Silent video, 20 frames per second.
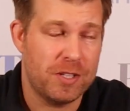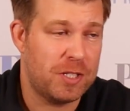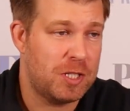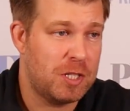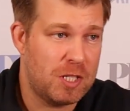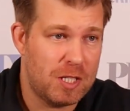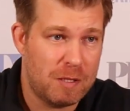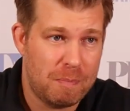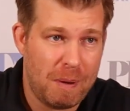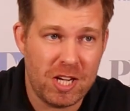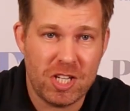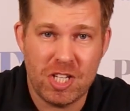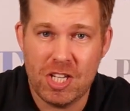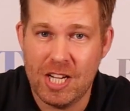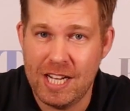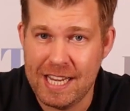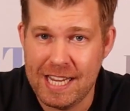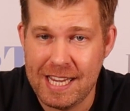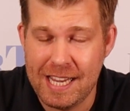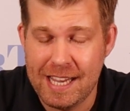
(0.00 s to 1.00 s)

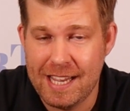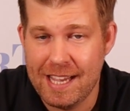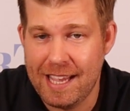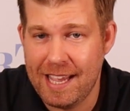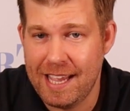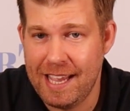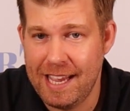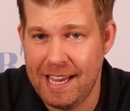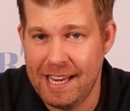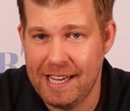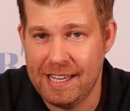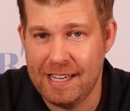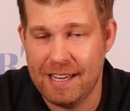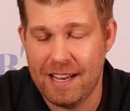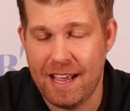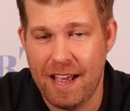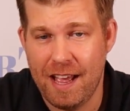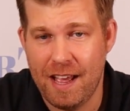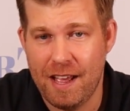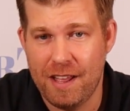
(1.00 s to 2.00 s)
especially in
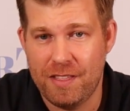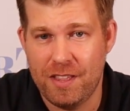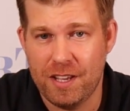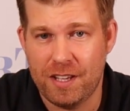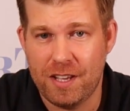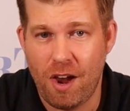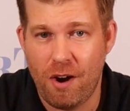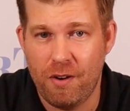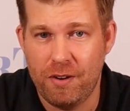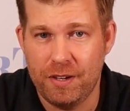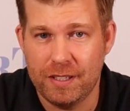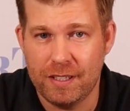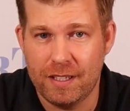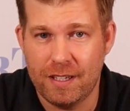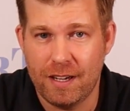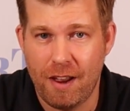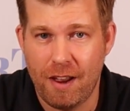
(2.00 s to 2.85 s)
the current